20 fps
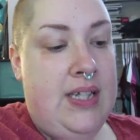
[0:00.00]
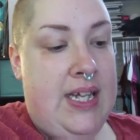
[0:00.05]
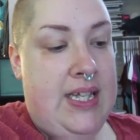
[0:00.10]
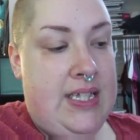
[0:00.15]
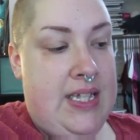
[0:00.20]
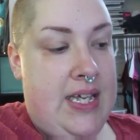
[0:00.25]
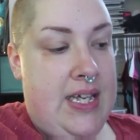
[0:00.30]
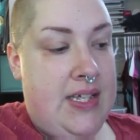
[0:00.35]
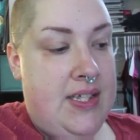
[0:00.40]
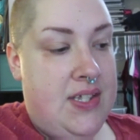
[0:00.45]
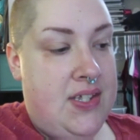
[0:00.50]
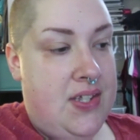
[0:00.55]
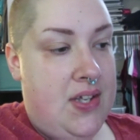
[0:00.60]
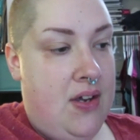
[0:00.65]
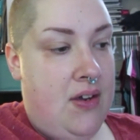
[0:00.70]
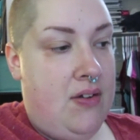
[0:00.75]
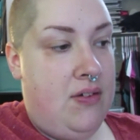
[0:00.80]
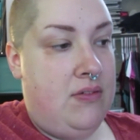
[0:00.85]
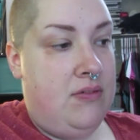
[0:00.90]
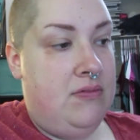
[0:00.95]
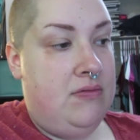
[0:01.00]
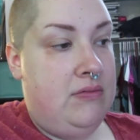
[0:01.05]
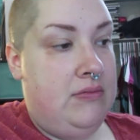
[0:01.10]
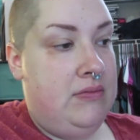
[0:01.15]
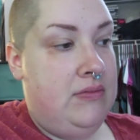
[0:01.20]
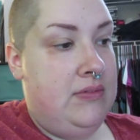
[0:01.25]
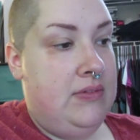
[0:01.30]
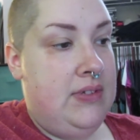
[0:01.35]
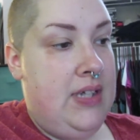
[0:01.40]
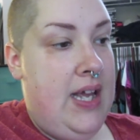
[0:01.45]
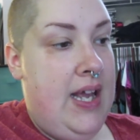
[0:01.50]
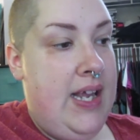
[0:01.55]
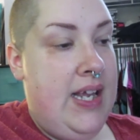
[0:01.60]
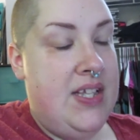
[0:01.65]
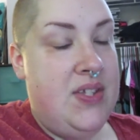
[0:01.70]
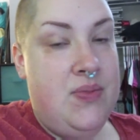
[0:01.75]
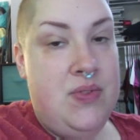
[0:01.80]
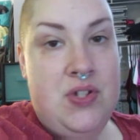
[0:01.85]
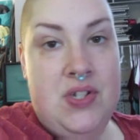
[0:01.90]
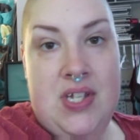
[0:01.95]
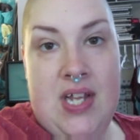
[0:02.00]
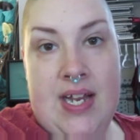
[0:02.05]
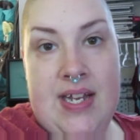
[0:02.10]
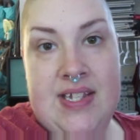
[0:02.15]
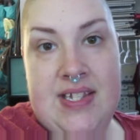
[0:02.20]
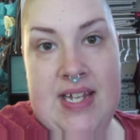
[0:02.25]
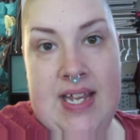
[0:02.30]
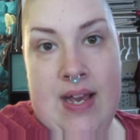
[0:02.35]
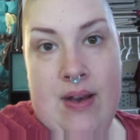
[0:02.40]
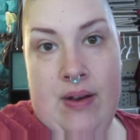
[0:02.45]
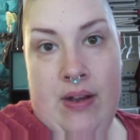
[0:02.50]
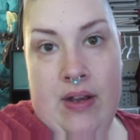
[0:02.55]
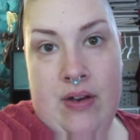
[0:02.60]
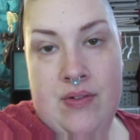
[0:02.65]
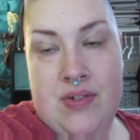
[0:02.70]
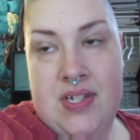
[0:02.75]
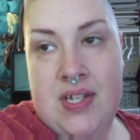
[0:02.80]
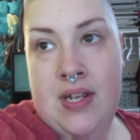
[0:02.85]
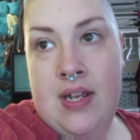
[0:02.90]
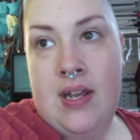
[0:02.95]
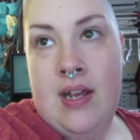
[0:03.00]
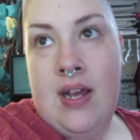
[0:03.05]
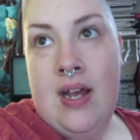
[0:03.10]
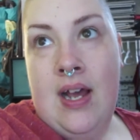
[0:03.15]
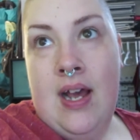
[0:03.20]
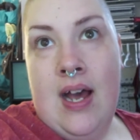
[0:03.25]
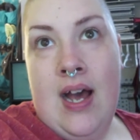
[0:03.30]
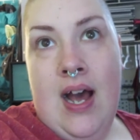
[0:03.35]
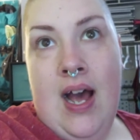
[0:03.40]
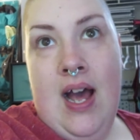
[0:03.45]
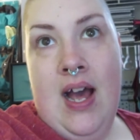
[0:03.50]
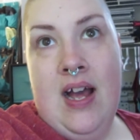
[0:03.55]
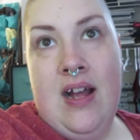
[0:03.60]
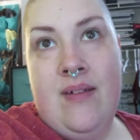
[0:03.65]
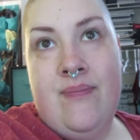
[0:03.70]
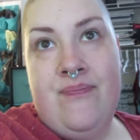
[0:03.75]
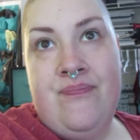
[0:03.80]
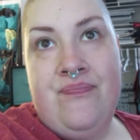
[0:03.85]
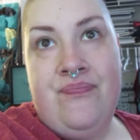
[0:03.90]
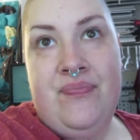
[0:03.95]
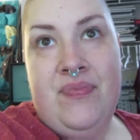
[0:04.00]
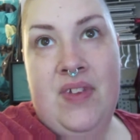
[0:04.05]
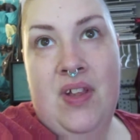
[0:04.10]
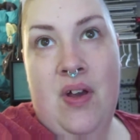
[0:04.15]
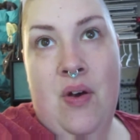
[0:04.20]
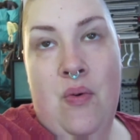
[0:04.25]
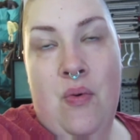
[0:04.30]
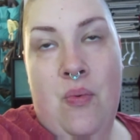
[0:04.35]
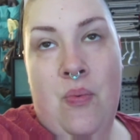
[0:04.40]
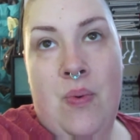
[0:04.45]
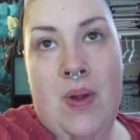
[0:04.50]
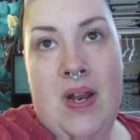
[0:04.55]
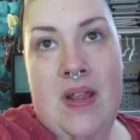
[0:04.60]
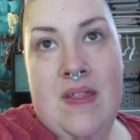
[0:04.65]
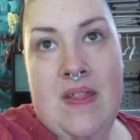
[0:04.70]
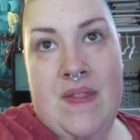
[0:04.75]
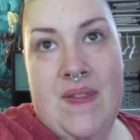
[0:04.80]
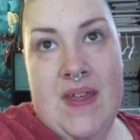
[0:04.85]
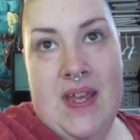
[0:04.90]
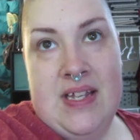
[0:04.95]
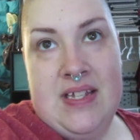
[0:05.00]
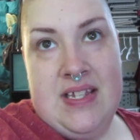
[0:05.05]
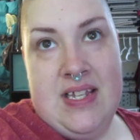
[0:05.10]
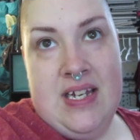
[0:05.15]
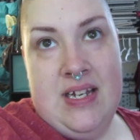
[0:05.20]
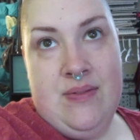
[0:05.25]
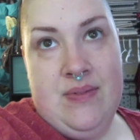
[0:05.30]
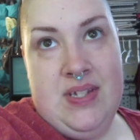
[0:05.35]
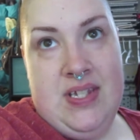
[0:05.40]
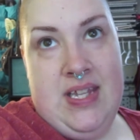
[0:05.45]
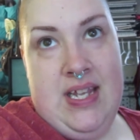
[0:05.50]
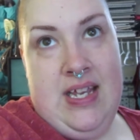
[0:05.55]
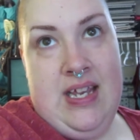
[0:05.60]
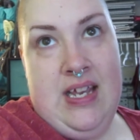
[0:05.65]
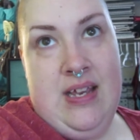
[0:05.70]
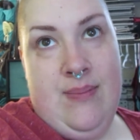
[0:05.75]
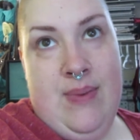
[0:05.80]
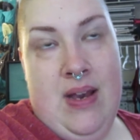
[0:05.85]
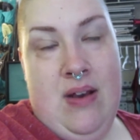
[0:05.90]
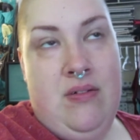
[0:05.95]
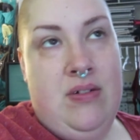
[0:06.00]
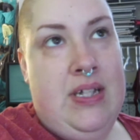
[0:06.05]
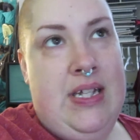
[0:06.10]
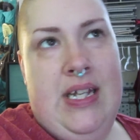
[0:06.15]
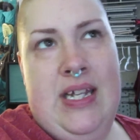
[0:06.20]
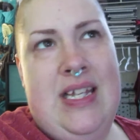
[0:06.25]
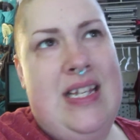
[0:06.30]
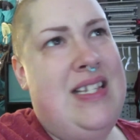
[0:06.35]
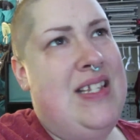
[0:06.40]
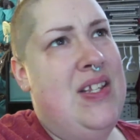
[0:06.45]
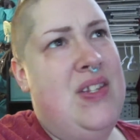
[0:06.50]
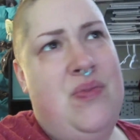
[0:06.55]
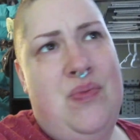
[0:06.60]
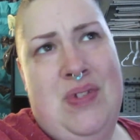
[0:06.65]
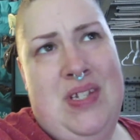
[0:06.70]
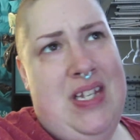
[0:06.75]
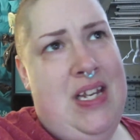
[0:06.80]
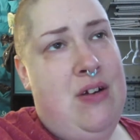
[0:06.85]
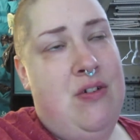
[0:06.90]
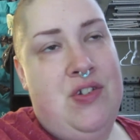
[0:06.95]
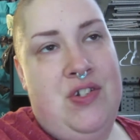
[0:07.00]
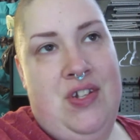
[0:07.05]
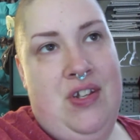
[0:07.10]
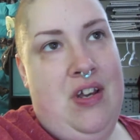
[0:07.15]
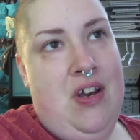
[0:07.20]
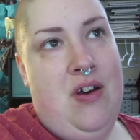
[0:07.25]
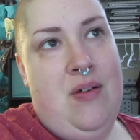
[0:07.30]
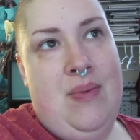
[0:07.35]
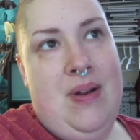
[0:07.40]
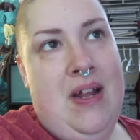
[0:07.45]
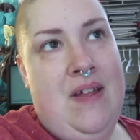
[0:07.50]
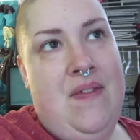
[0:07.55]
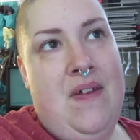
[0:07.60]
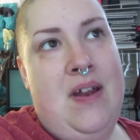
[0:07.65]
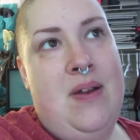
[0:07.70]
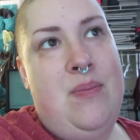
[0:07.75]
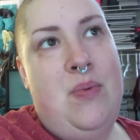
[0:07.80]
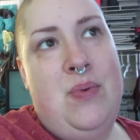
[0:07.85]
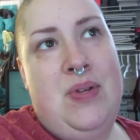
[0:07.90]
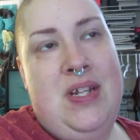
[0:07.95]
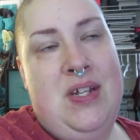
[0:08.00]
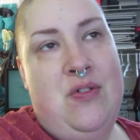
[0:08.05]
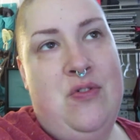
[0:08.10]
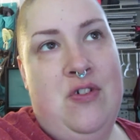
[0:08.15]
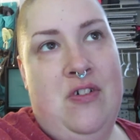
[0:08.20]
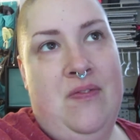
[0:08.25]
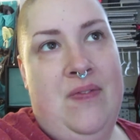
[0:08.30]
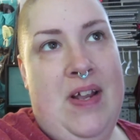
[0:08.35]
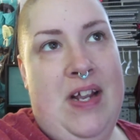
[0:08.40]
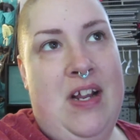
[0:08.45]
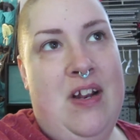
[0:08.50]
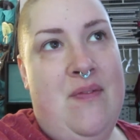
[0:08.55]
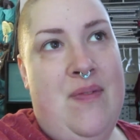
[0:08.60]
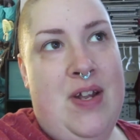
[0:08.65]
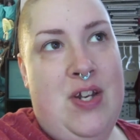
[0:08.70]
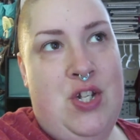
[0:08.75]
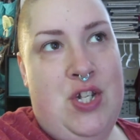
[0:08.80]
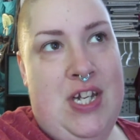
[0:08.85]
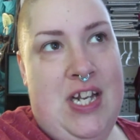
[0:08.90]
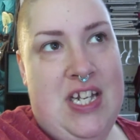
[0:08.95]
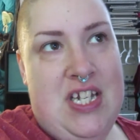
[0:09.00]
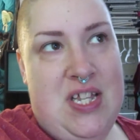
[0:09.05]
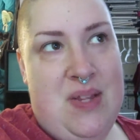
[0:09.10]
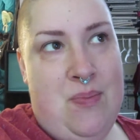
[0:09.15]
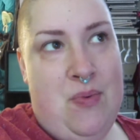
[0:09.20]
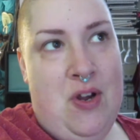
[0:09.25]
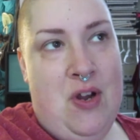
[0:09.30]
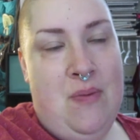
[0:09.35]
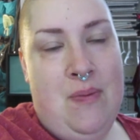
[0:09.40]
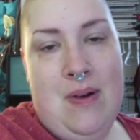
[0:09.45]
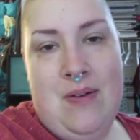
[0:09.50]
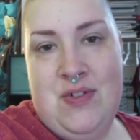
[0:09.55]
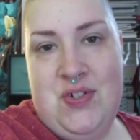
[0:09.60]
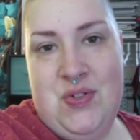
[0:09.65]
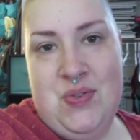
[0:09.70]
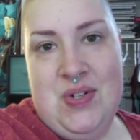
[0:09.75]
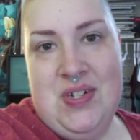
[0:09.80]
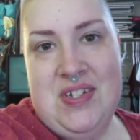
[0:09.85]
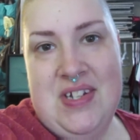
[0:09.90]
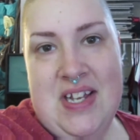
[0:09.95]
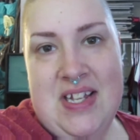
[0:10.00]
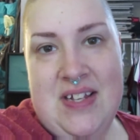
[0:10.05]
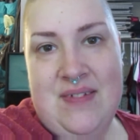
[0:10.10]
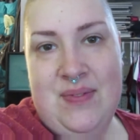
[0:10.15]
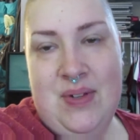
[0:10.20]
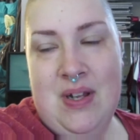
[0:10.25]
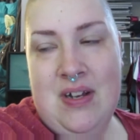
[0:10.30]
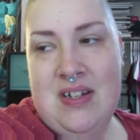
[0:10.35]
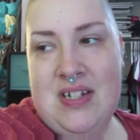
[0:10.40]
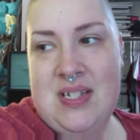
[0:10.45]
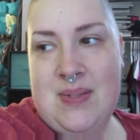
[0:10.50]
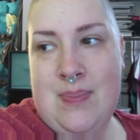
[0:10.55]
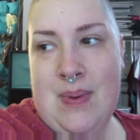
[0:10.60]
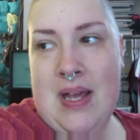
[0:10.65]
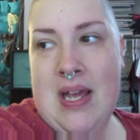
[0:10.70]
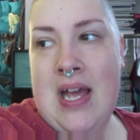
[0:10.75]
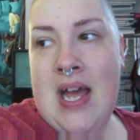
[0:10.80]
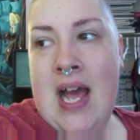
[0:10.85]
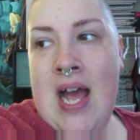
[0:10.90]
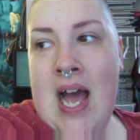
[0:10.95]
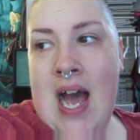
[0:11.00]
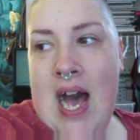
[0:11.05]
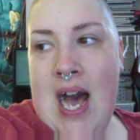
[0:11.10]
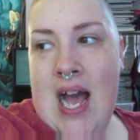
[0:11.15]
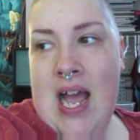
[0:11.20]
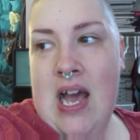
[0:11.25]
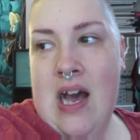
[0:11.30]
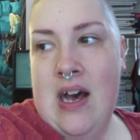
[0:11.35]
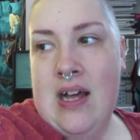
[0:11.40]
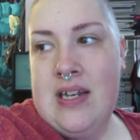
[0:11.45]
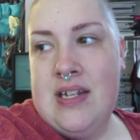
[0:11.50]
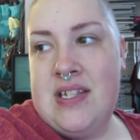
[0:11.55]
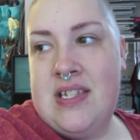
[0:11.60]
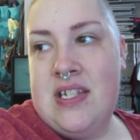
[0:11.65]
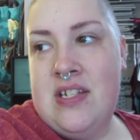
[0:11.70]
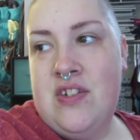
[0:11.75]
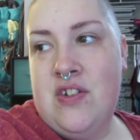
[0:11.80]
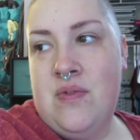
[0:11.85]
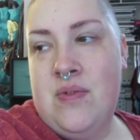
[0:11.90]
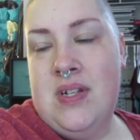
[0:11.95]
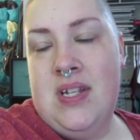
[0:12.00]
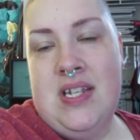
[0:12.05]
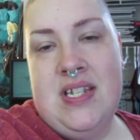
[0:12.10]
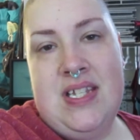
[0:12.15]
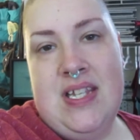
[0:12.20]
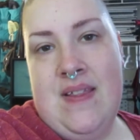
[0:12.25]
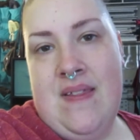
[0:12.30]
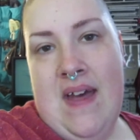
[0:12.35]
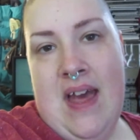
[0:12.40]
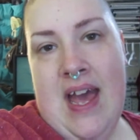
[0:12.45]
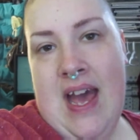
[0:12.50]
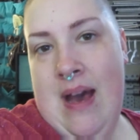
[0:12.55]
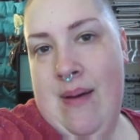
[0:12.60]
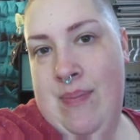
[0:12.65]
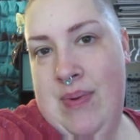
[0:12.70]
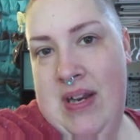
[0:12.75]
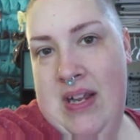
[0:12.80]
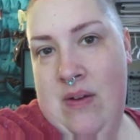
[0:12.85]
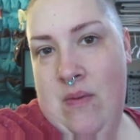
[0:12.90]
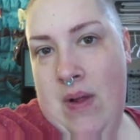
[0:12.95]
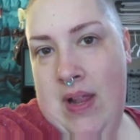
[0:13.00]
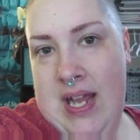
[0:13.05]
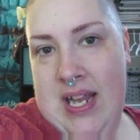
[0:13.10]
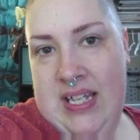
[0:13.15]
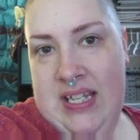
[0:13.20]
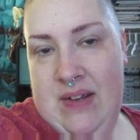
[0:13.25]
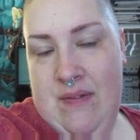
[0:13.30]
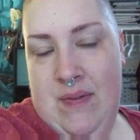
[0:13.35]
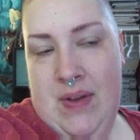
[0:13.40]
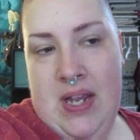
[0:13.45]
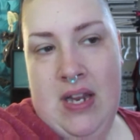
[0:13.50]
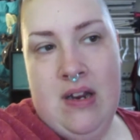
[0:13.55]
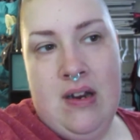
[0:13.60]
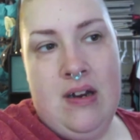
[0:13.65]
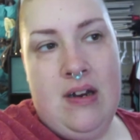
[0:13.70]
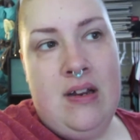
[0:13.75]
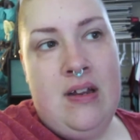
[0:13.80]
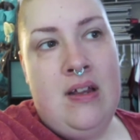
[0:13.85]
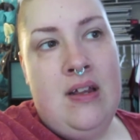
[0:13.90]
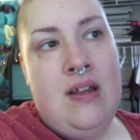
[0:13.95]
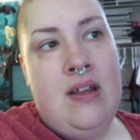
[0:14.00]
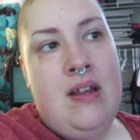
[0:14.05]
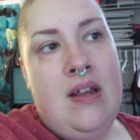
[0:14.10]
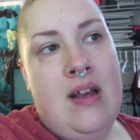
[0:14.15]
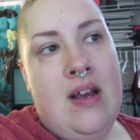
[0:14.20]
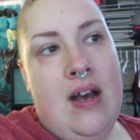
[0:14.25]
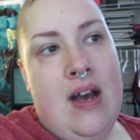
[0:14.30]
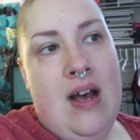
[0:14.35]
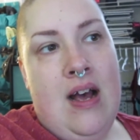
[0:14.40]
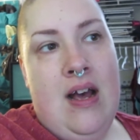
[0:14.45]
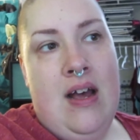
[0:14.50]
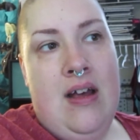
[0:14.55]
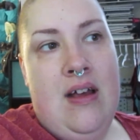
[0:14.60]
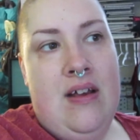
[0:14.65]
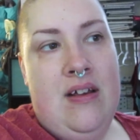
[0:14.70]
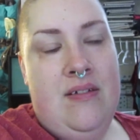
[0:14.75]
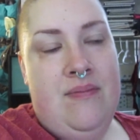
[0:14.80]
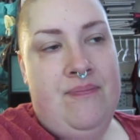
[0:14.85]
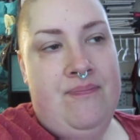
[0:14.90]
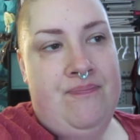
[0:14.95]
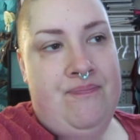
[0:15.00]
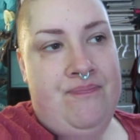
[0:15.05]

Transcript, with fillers: lately, so I guess we'll just kind of see how it goes. Um, one of the things that I was thinking about, like this was years ago, but I thought it'd be really cool if I could eventually get to the point where I was doing daily vlogs, but I honestly don't really see that happening while I live here, um,